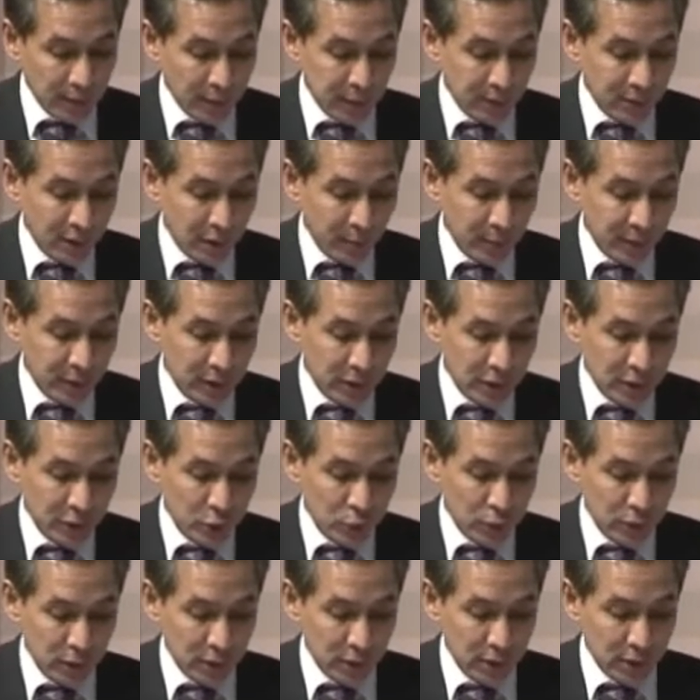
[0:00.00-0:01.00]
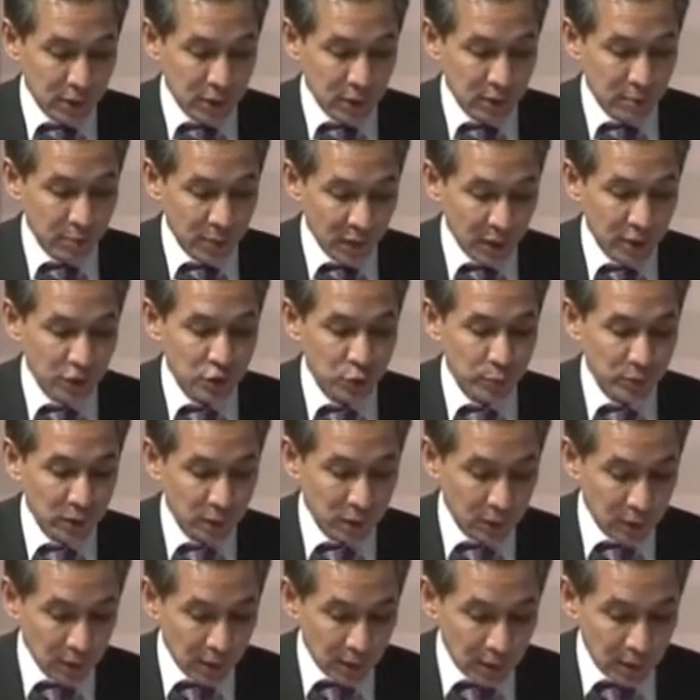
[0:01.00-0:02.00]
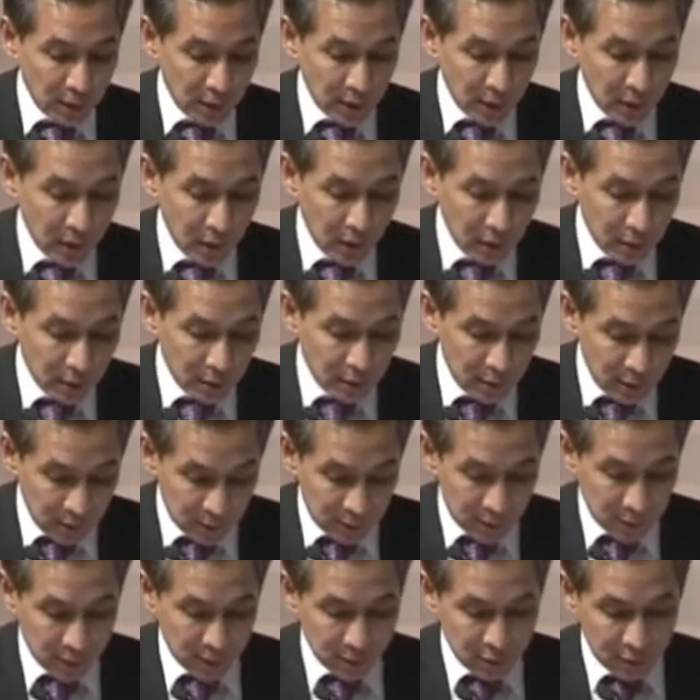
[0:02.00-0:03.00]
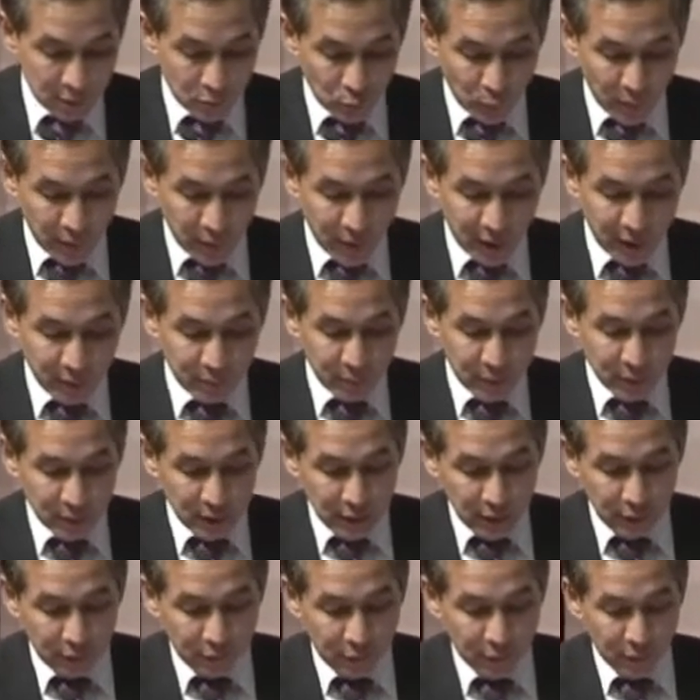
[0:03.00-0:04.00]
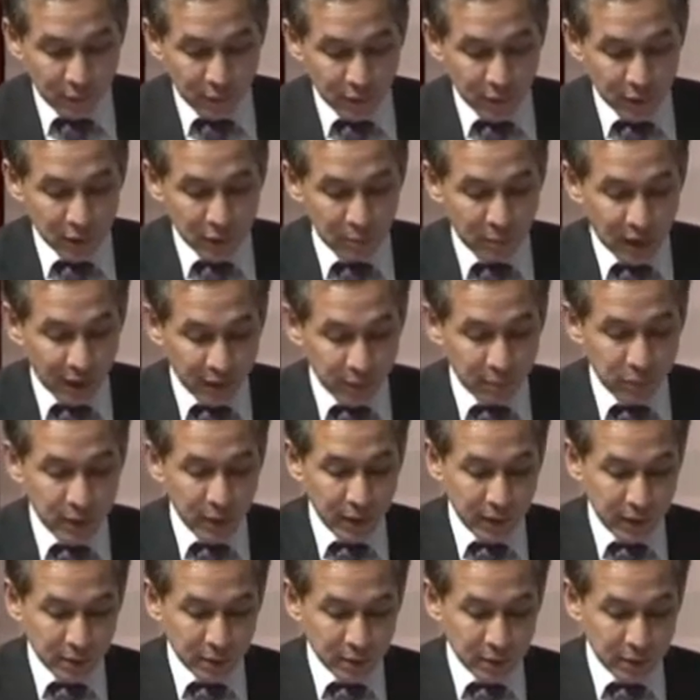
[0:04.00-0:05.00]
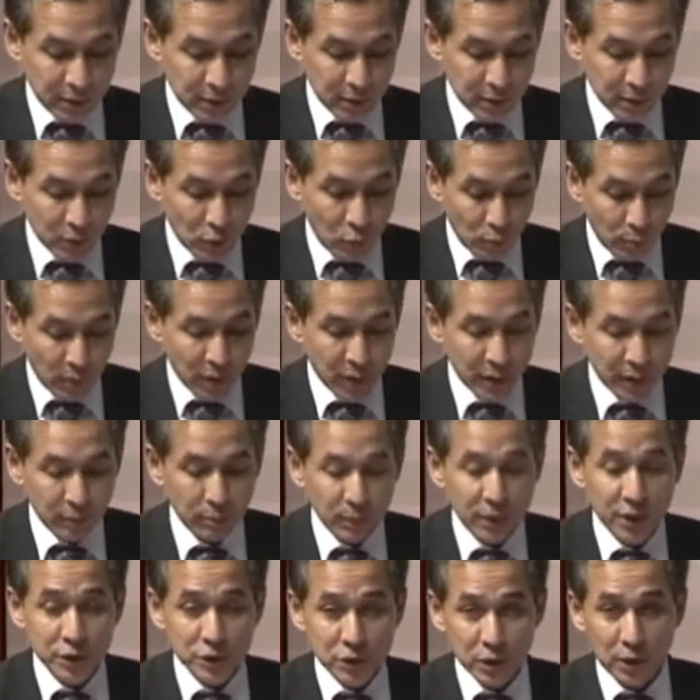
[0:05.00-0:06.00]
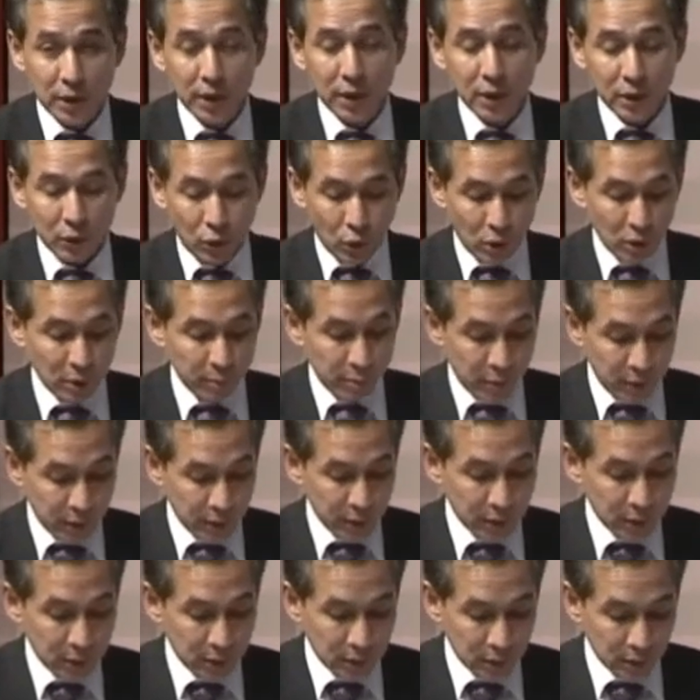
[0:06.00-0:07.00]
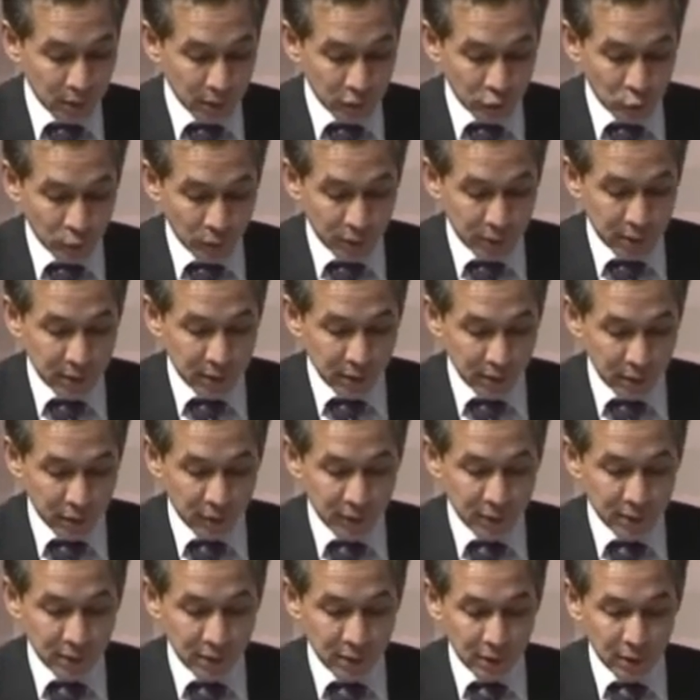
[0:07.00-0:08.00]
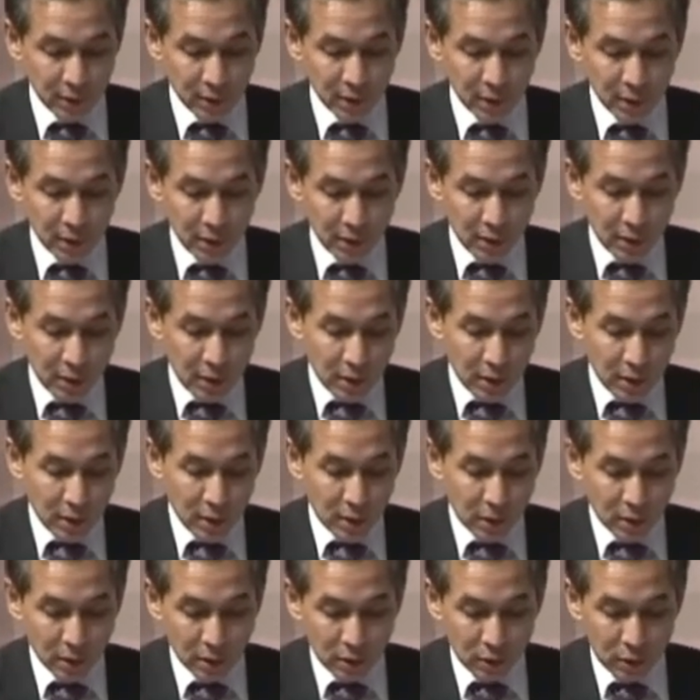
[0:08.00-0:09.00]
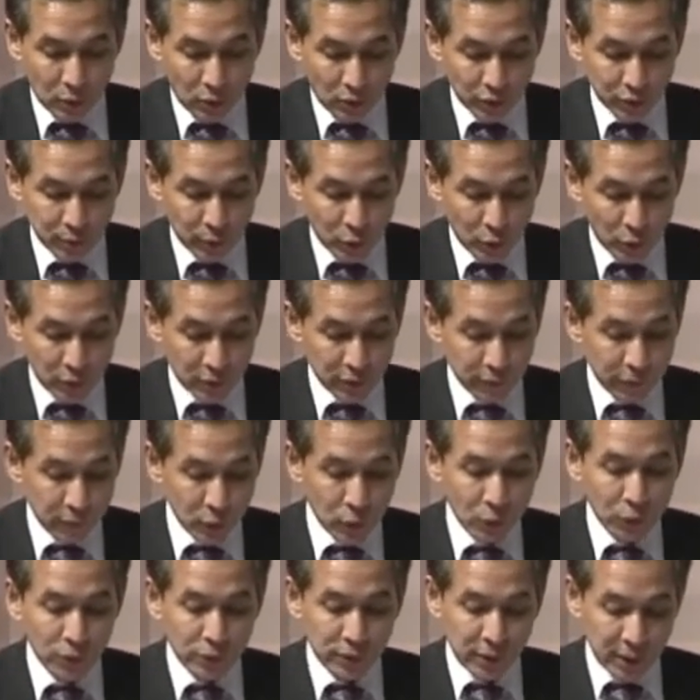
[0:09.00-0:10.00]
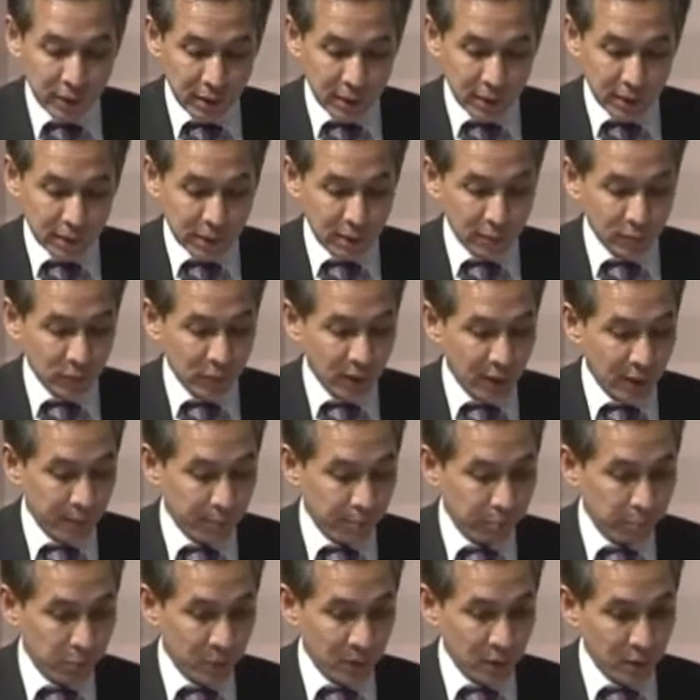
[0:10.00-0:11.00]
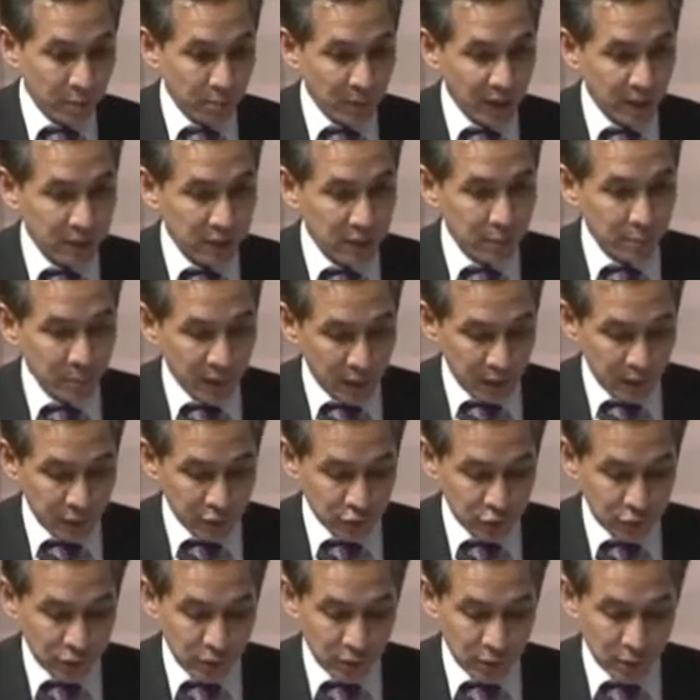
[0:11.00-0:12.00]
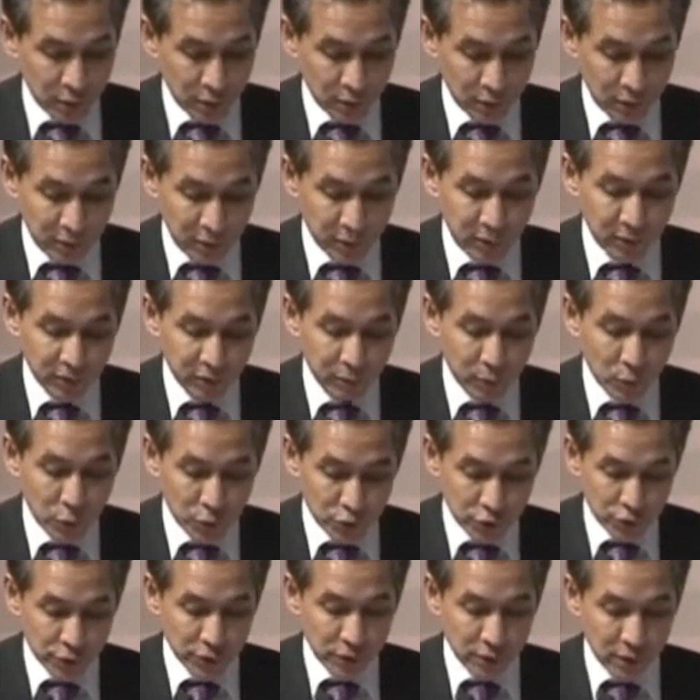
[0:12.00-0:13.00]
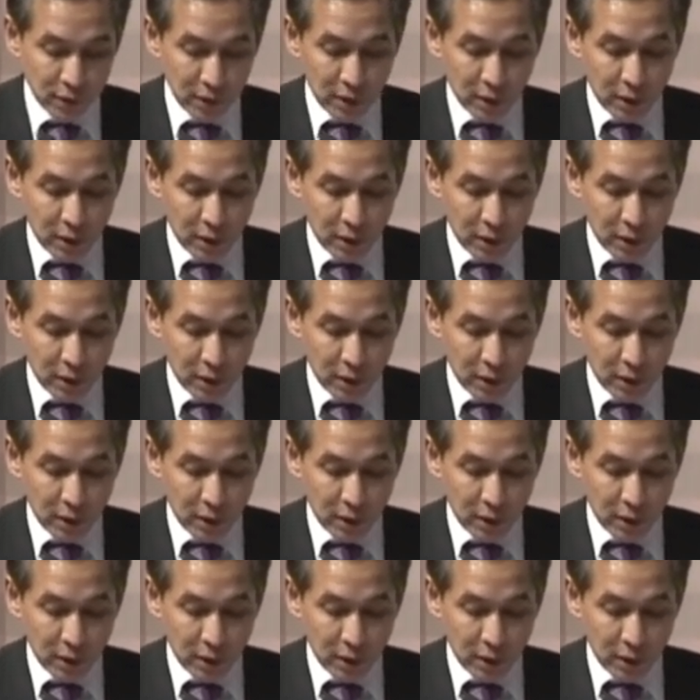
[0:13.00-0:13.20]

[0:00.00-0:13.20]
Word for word: Islamic liquidity management. And this is where I believe uh, market players in Oman and Malaysia can collaborate uh, towards increasing uh, cross-border flows and at the same time uh, better manage the risk exposures.